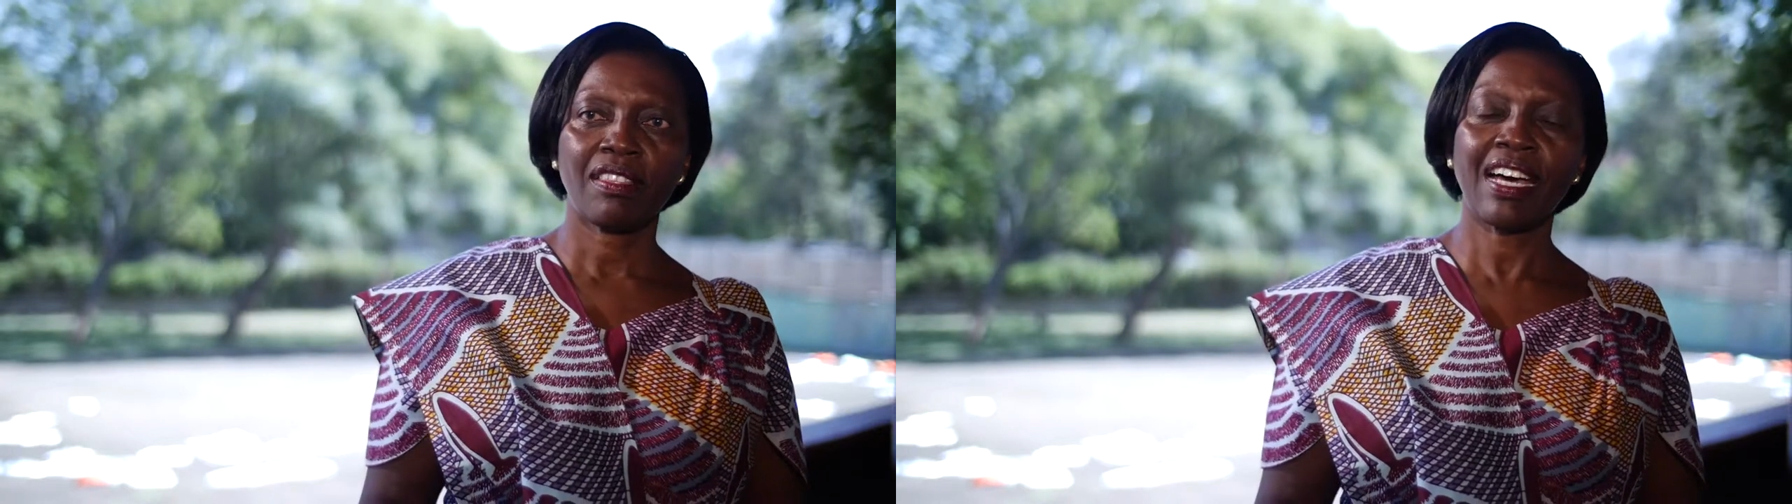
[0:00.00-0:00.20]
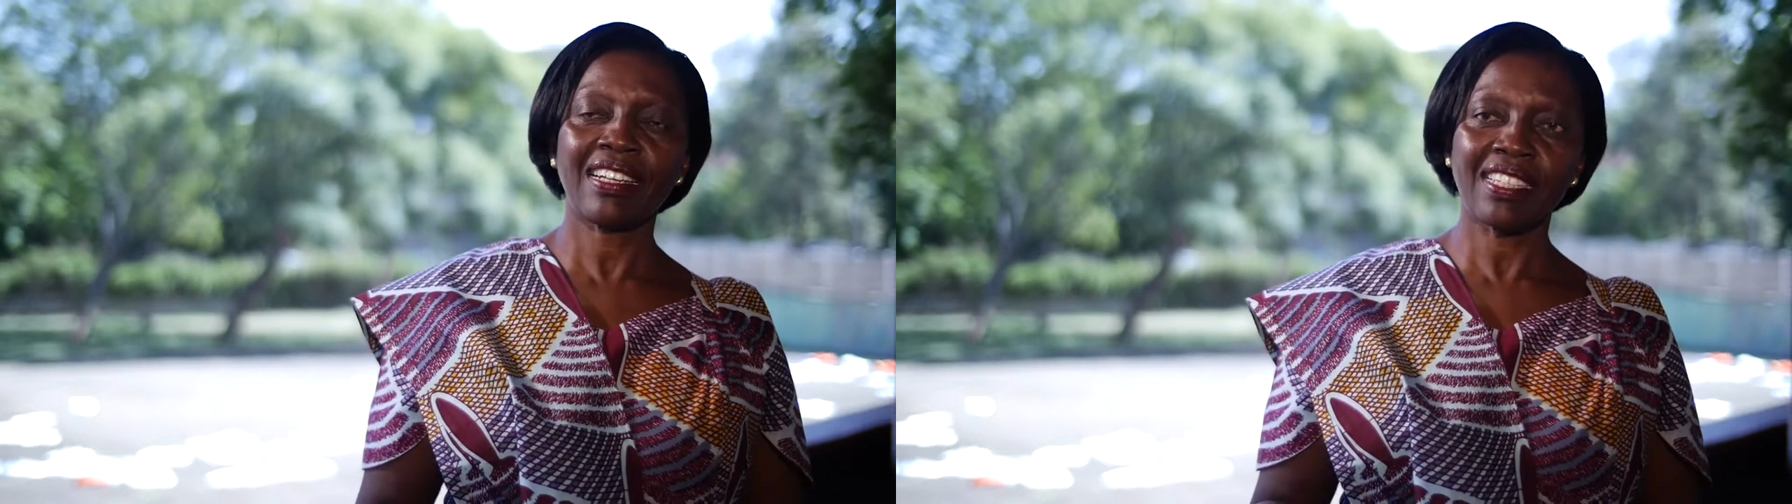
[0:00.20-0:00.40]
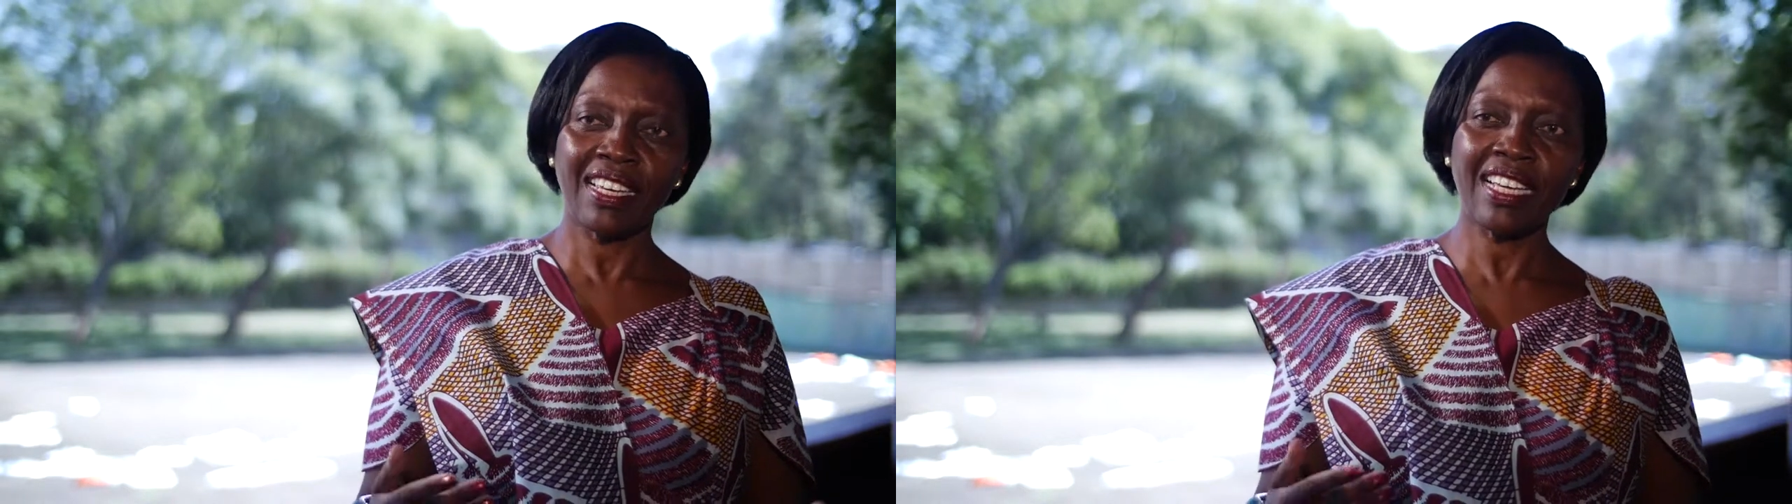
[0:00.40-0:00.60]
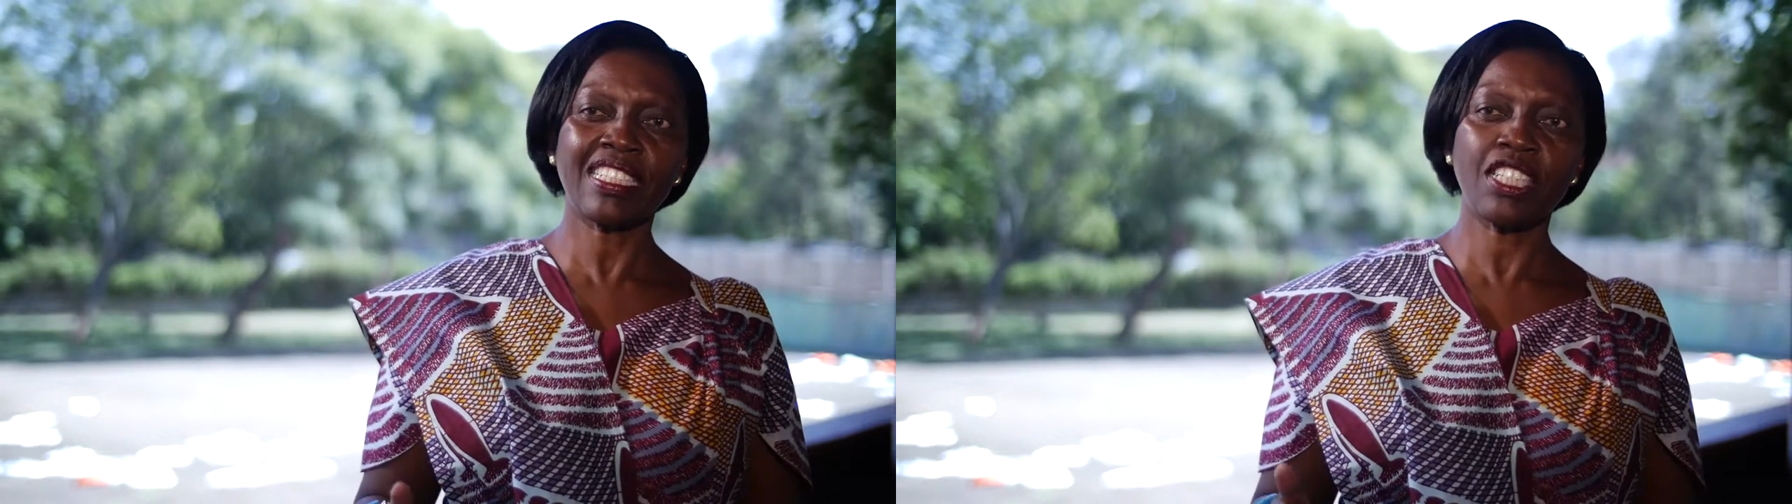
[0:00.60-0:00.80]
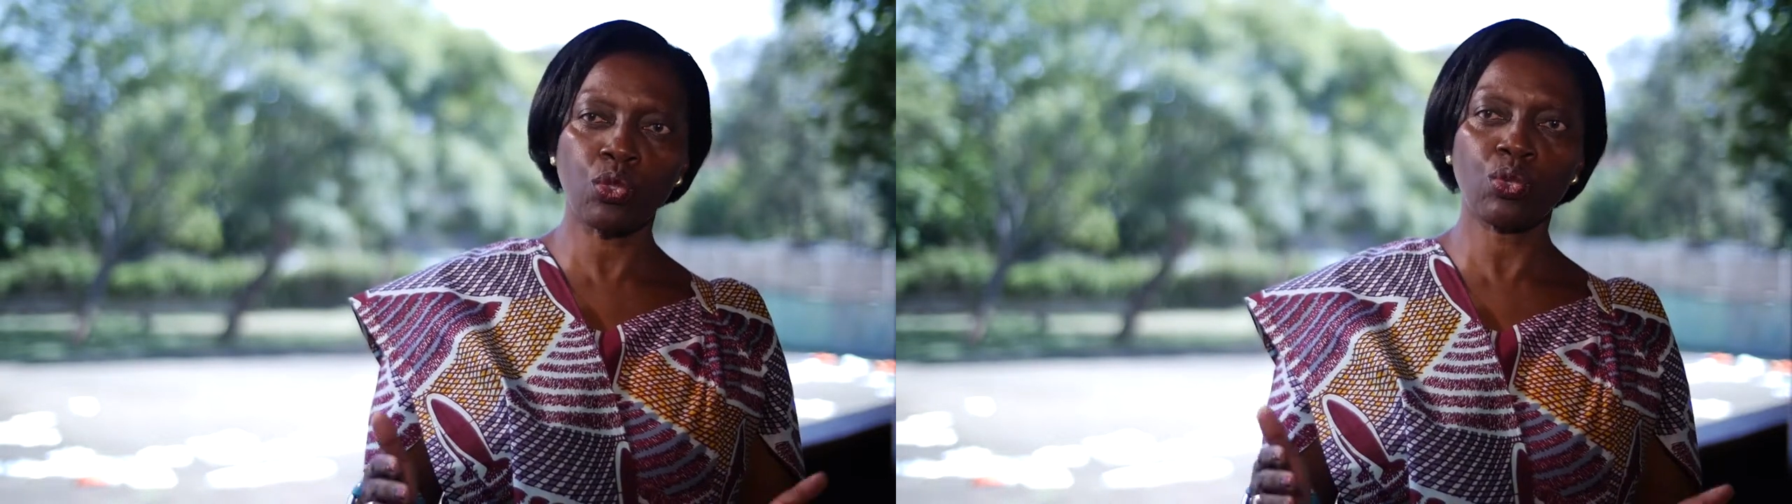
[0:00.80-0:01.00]
that
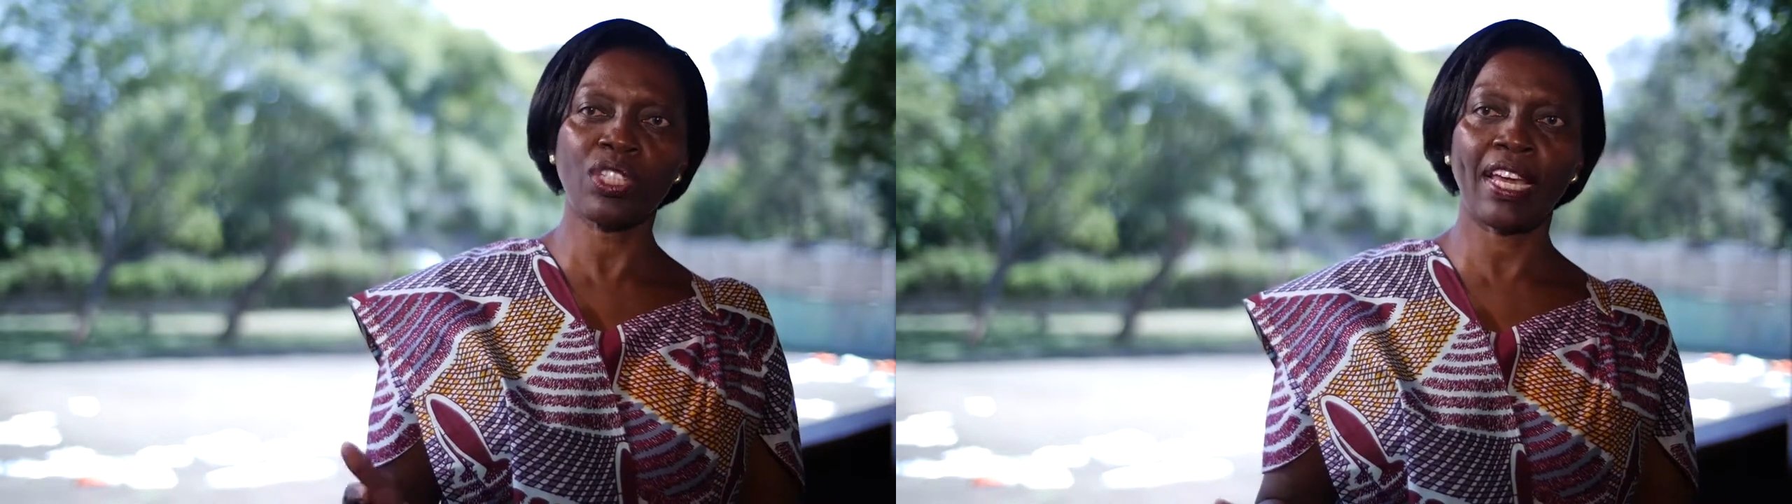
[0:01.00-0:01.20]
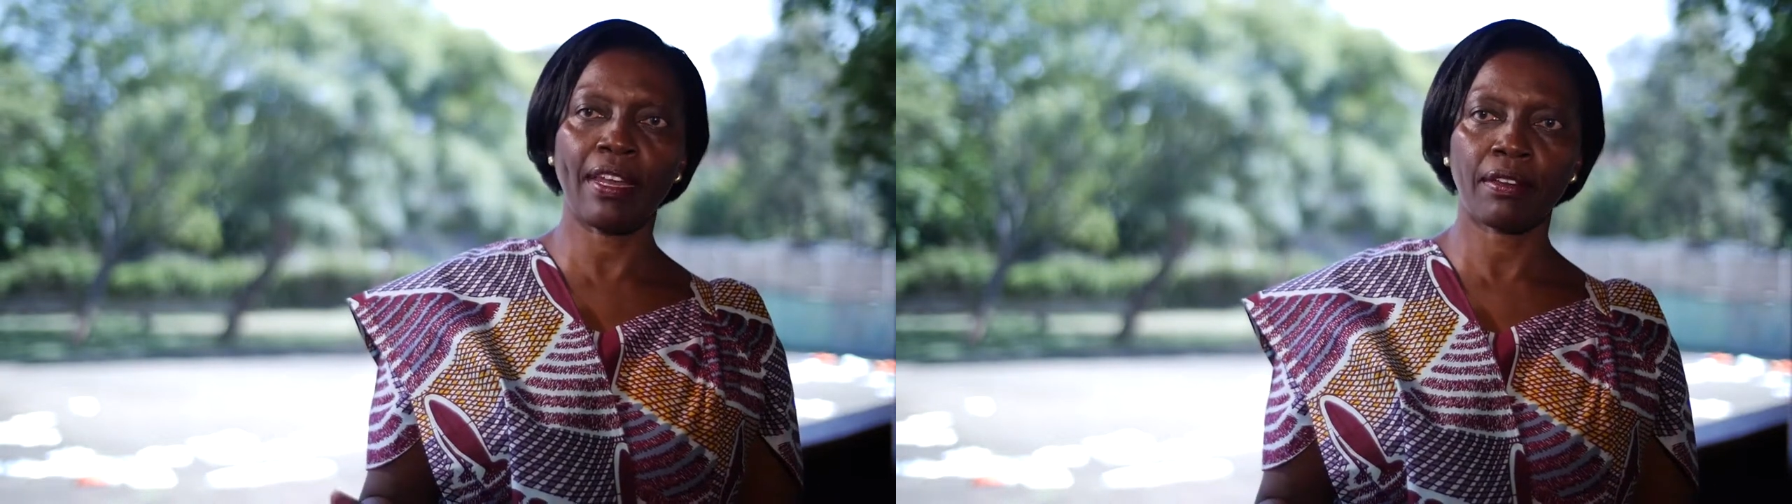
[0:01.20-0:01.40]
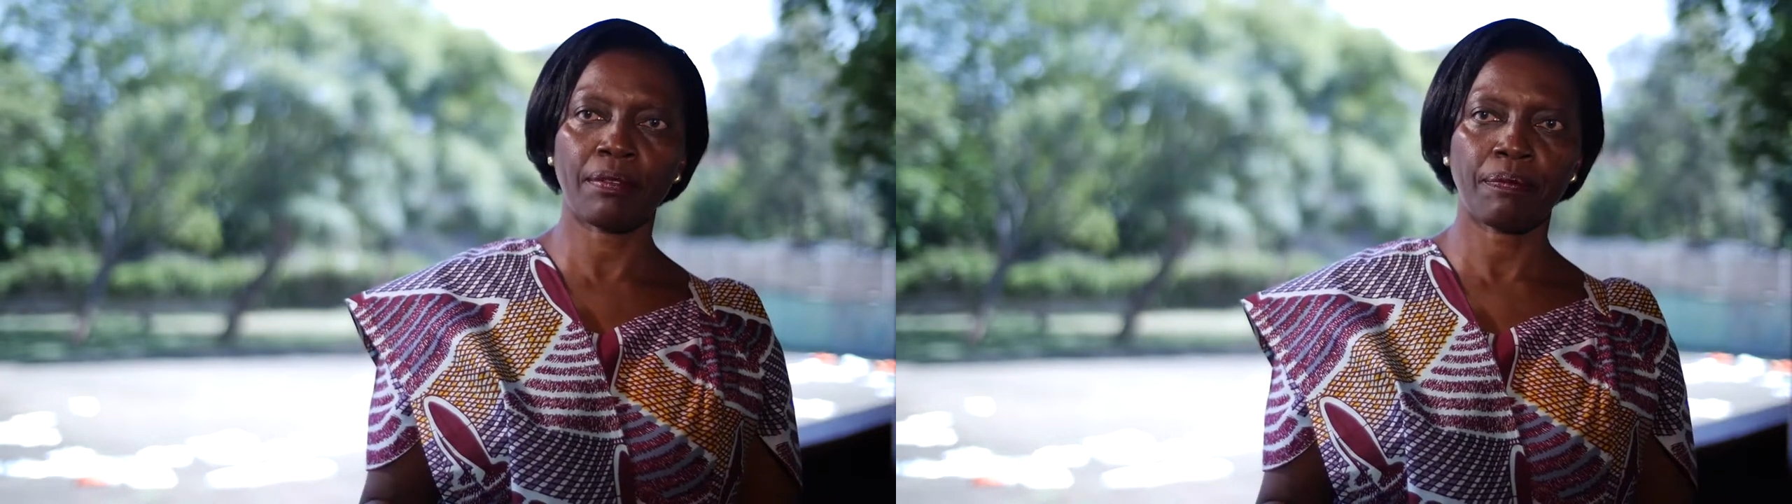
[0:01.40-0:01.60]
8 to 10,